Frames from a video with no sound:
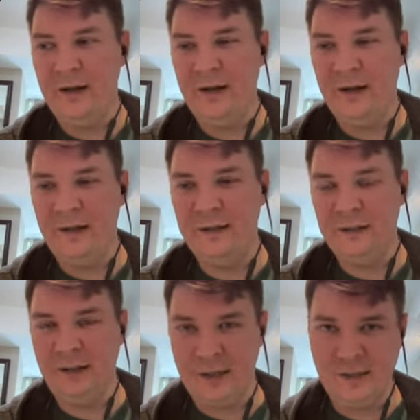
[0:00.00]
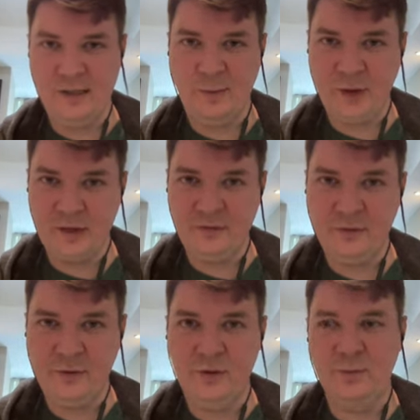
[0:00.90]
and it has some
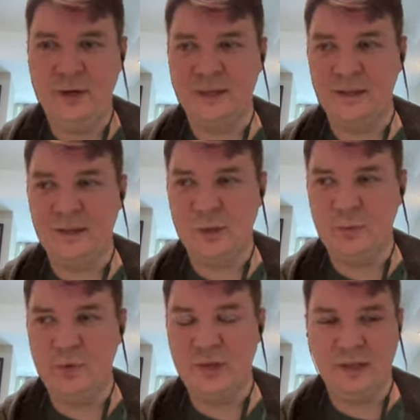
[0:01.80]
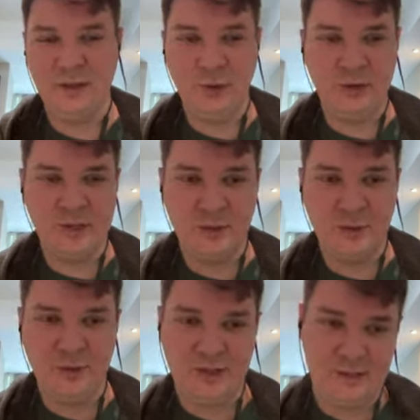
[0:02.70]
microphone but it's obviously not as
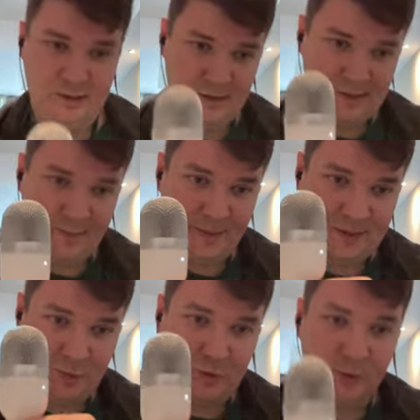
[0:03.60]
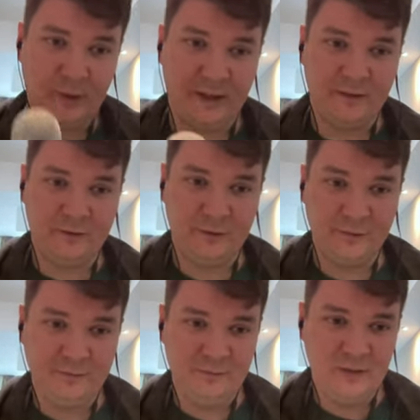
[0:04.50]
good as some external microphone
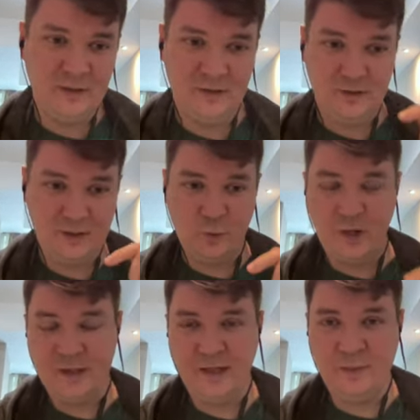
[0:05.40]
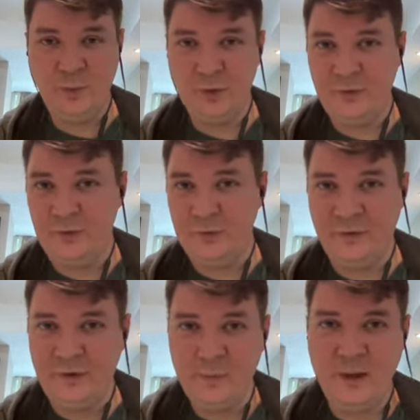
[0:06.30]
this one I bought for
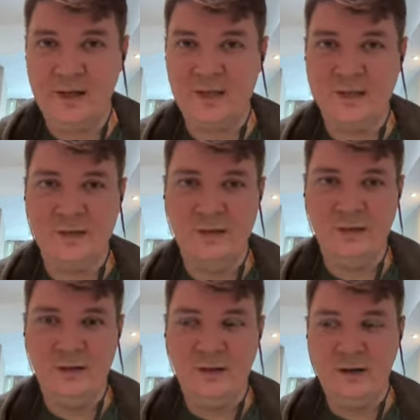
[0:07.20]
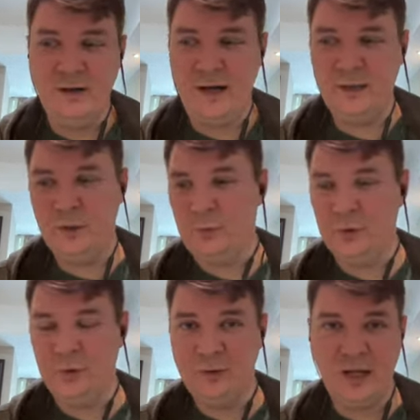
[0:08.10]
50 bucks I don't
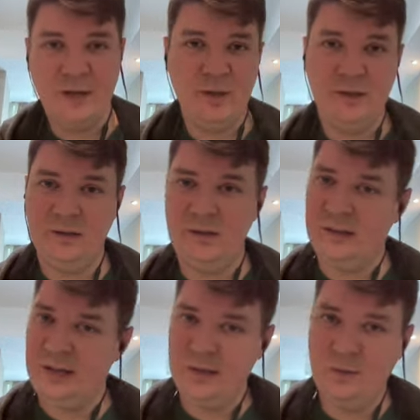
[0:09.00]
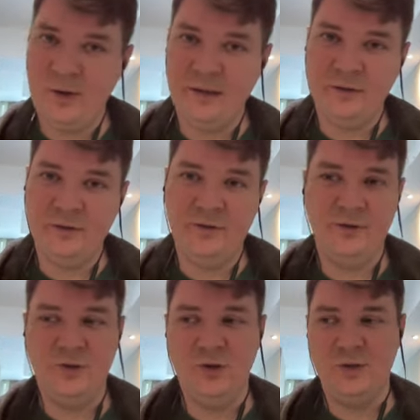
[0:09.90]
want to name it it doesn't matter
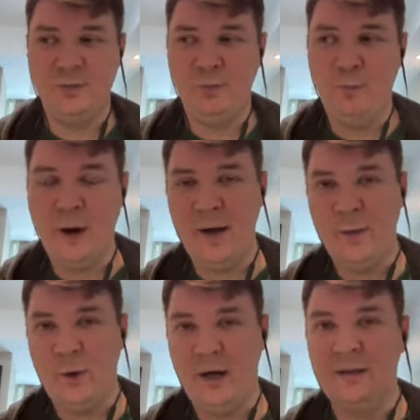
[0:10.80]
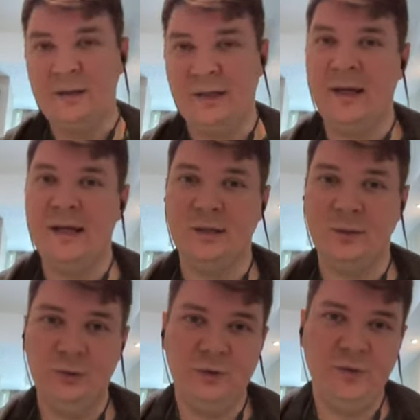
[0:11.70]
just buy one that has
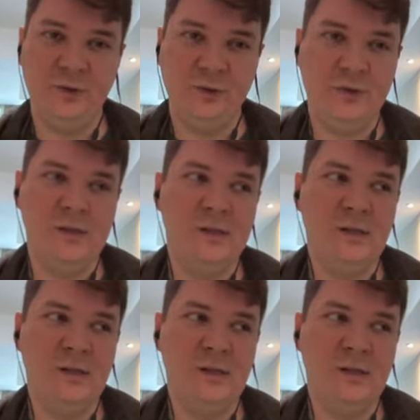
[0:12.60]
good reviews